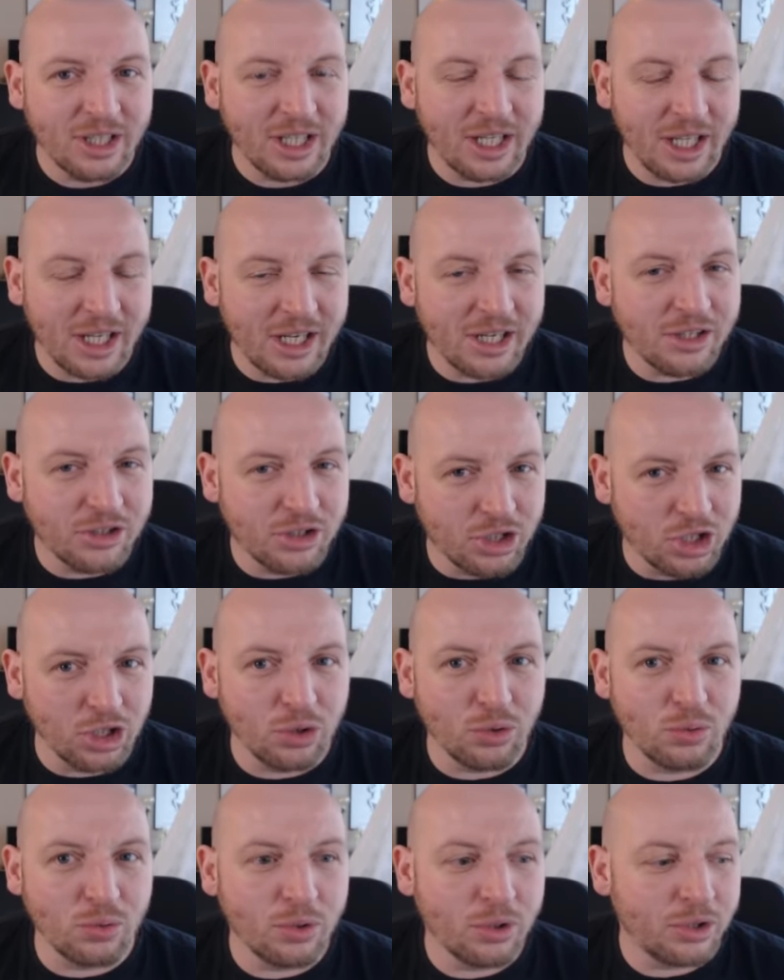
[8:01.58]

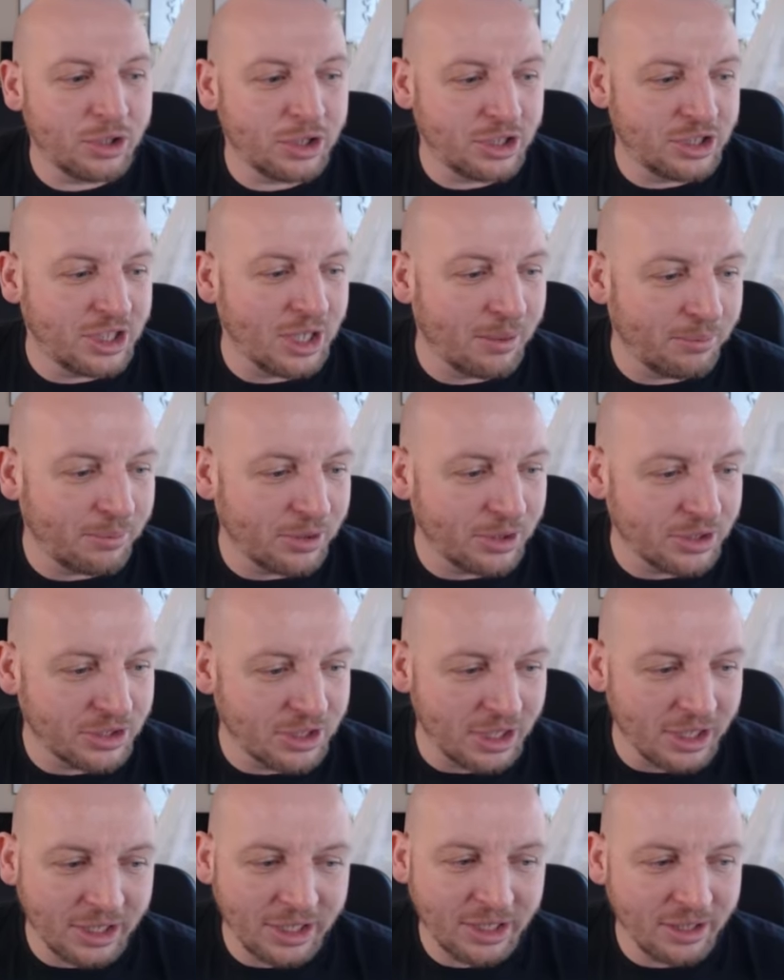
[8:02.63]
into the Champions
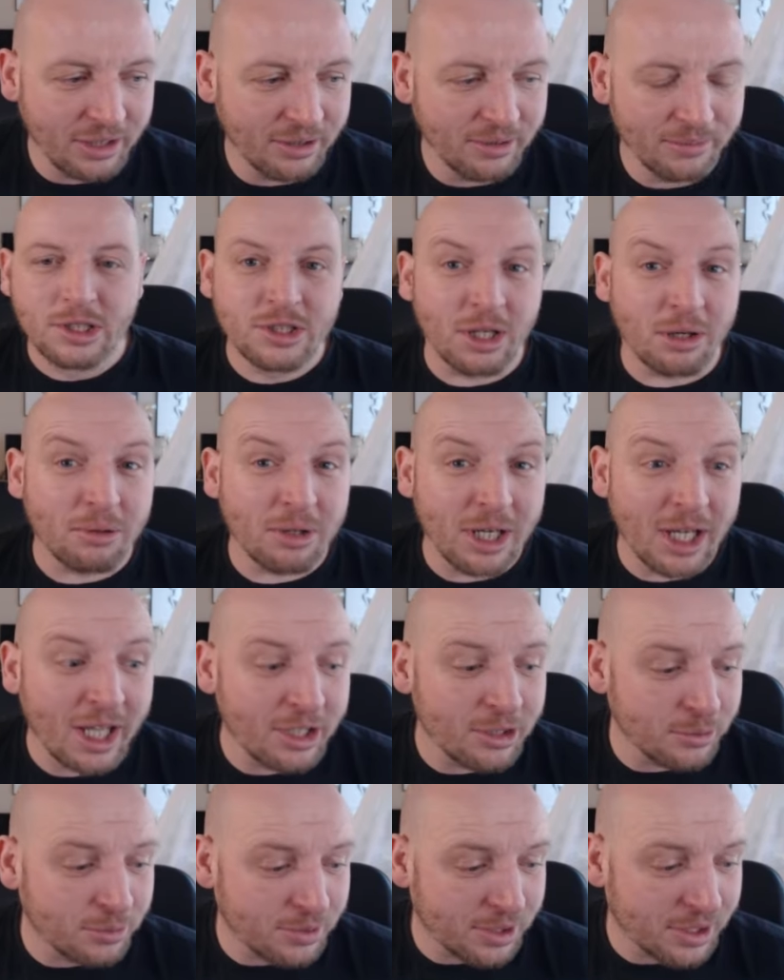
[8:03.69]
League. So our
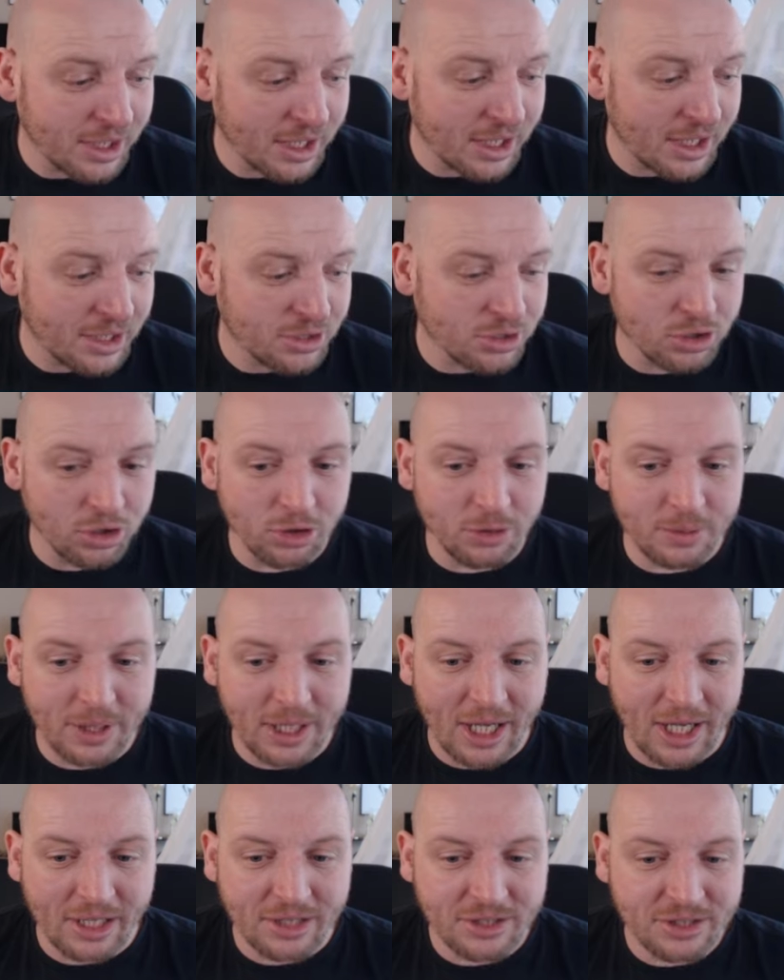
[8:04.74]
lineup today is going to be
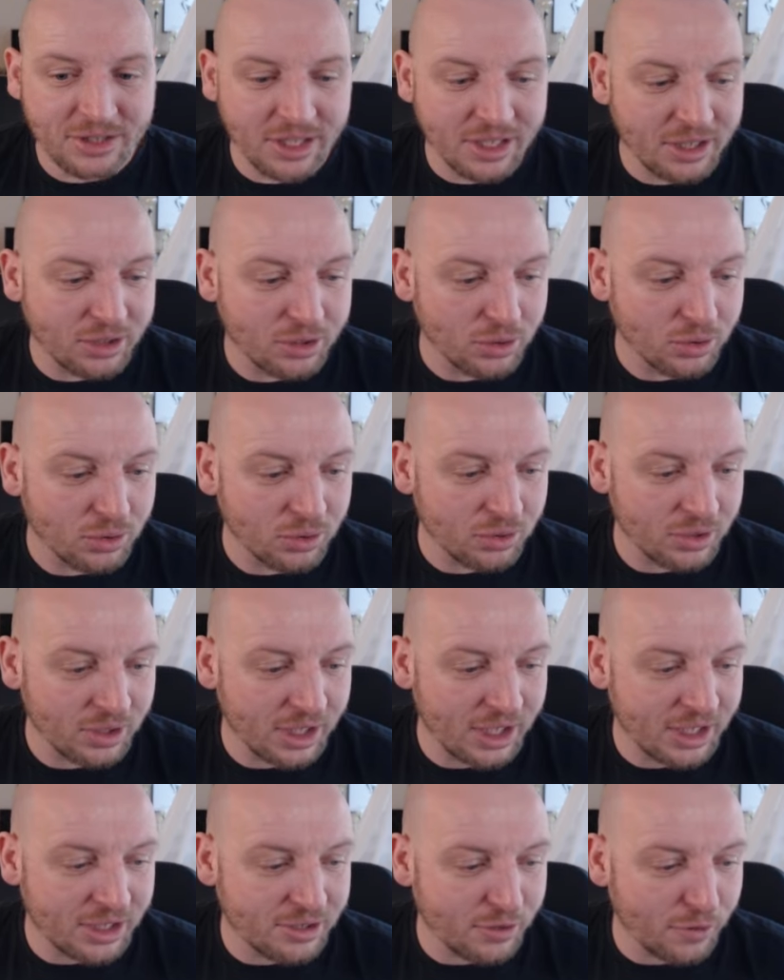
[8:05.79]
Hansen in goal.
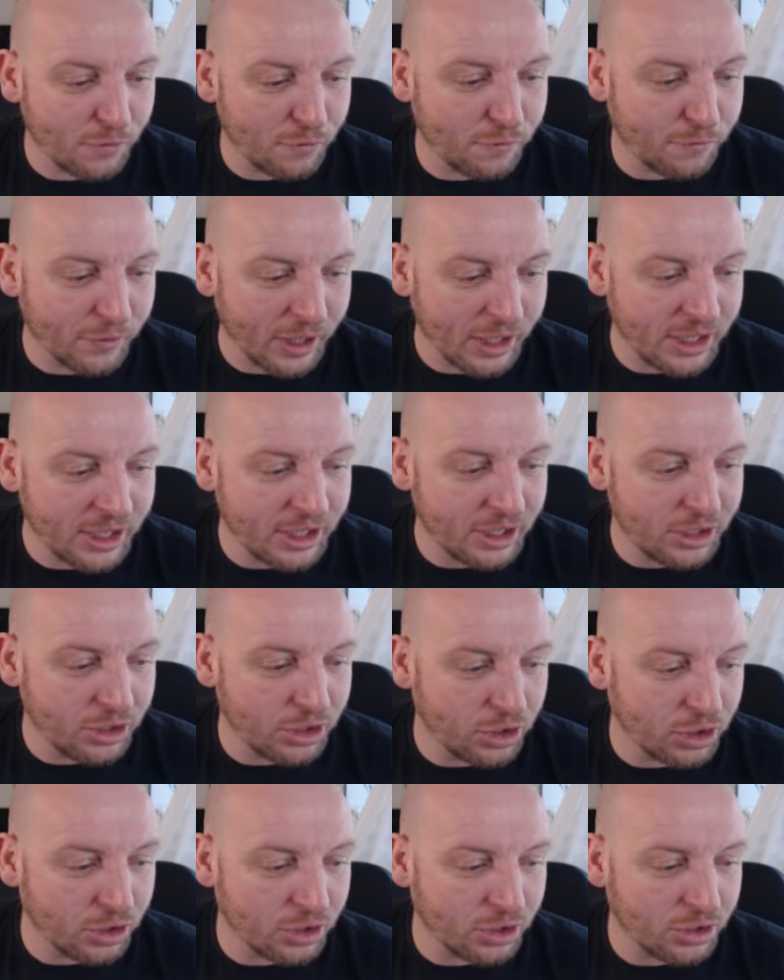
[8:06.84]
It's Fanny,
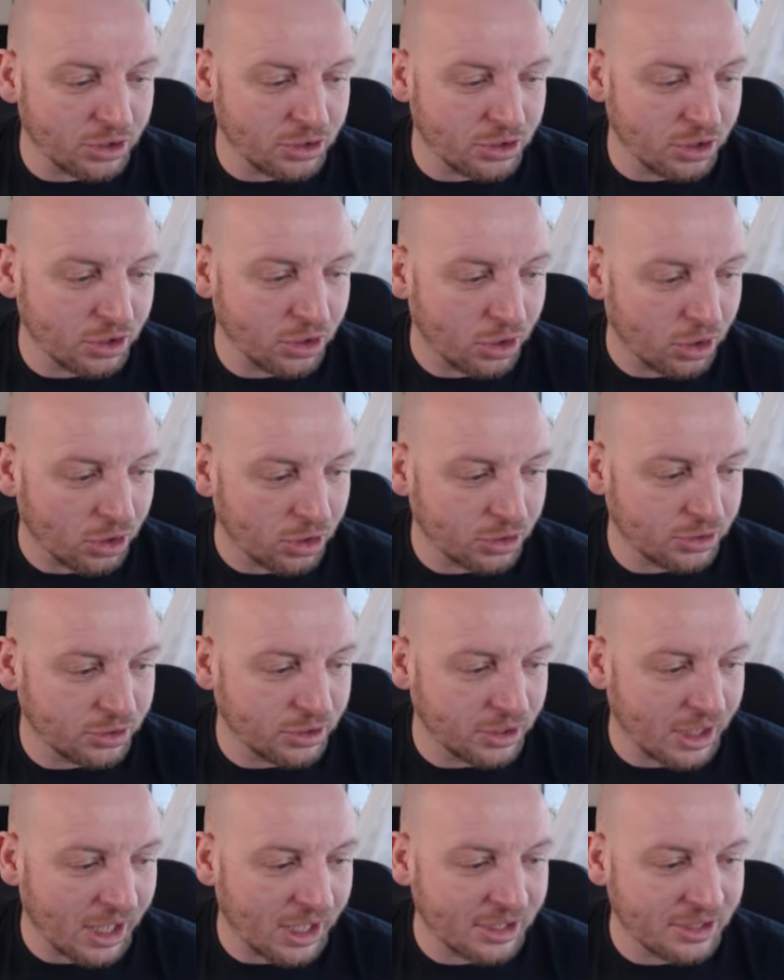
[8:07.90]
Jurgensen,
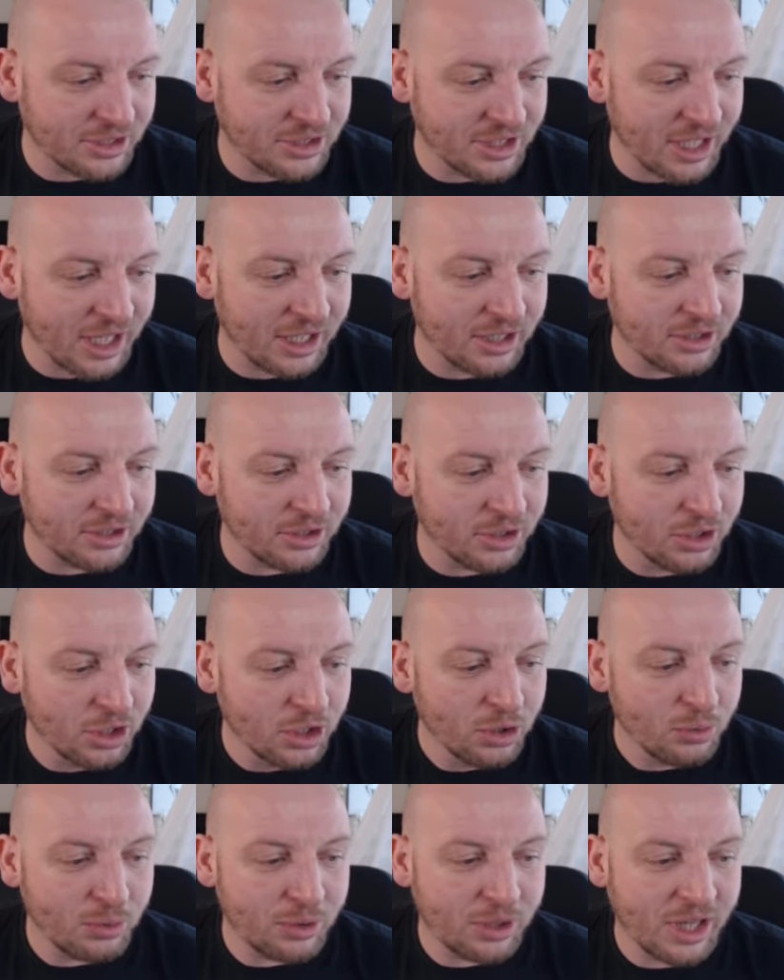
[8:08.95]
Holden and Scallon
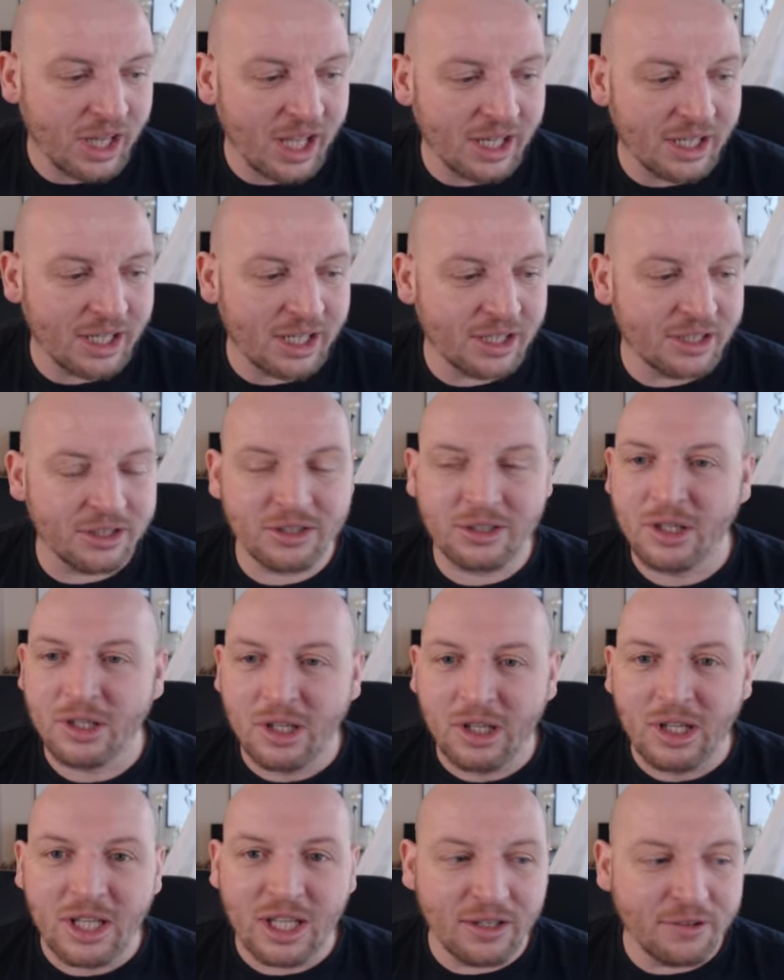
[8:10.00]
with Helland
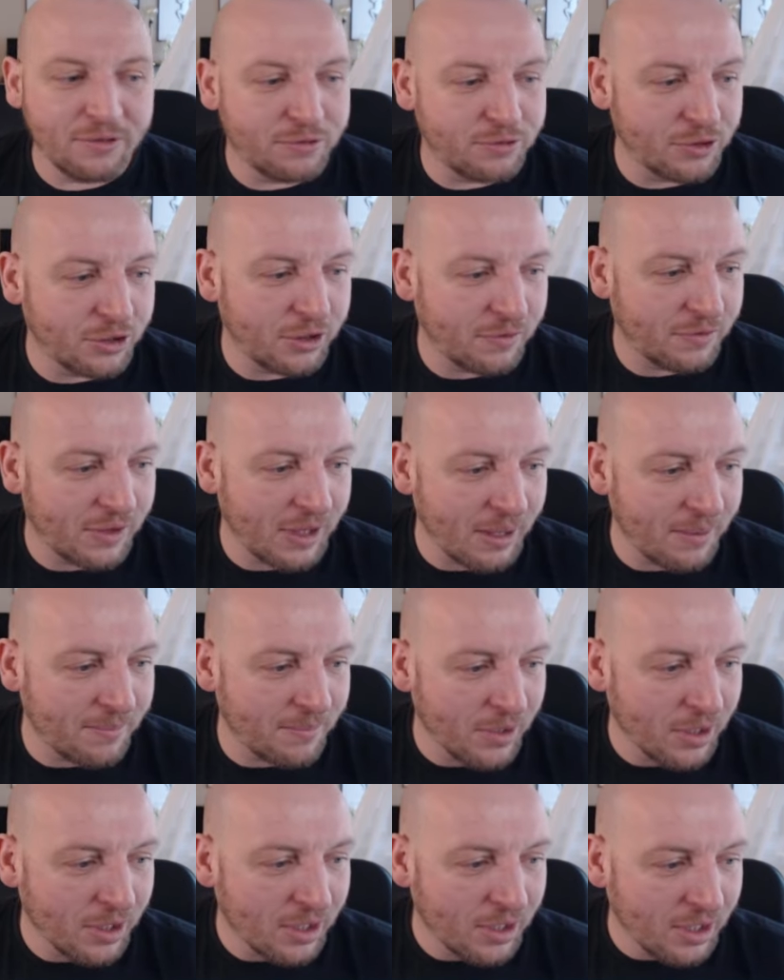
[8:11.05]
in front of
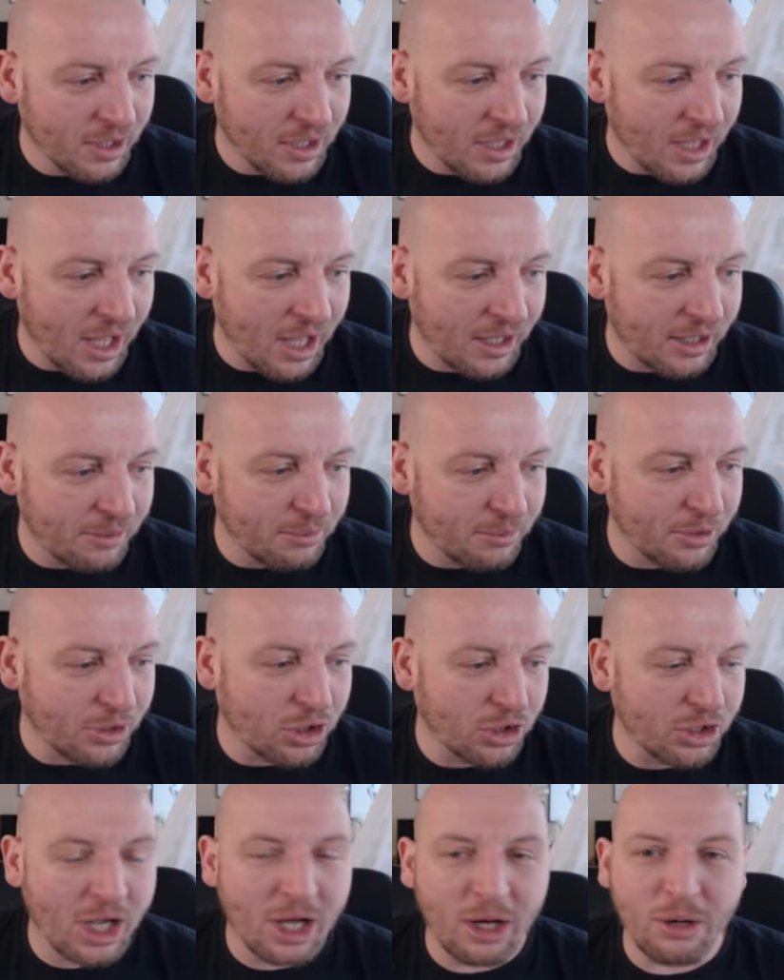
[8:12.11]
them. And then we've
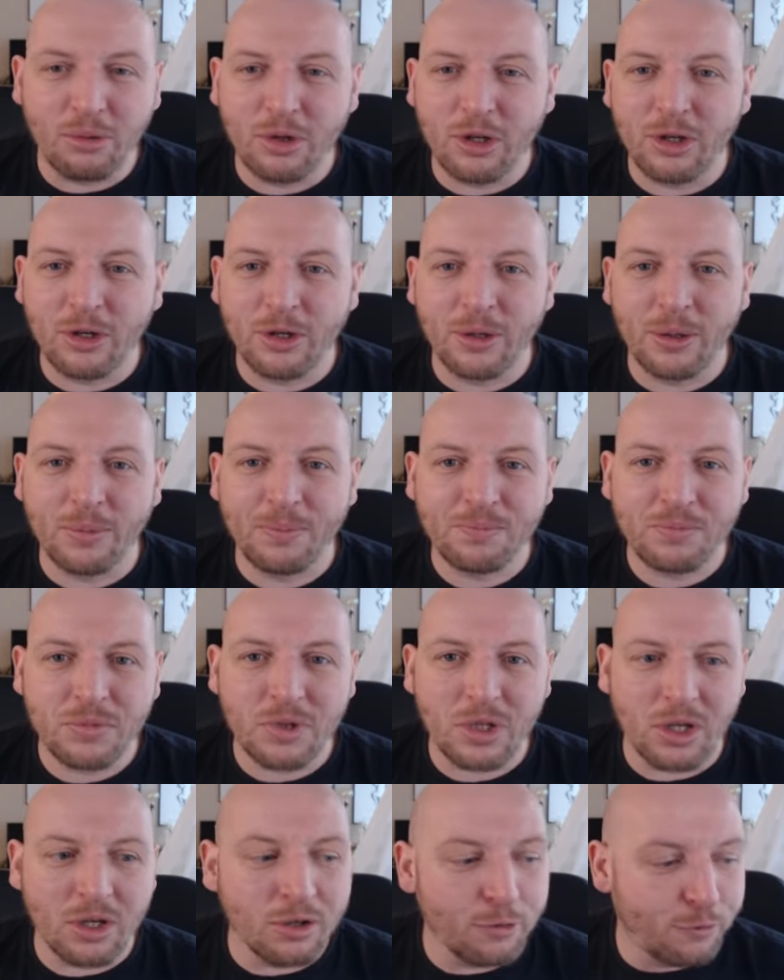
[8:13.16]
got our
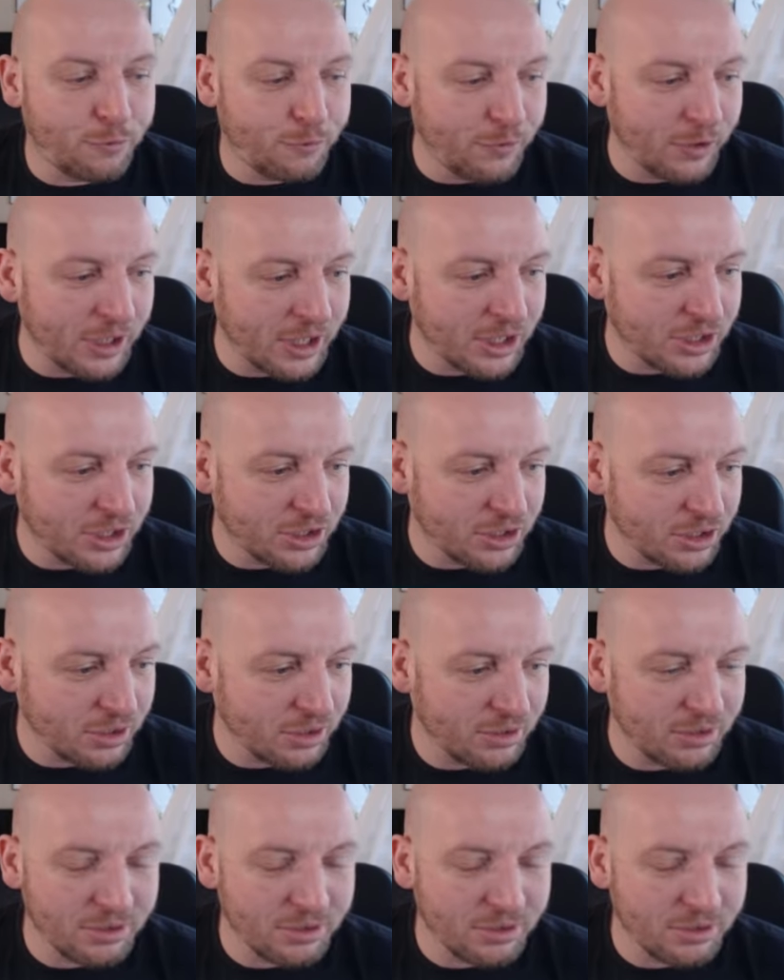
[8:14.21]
Finnish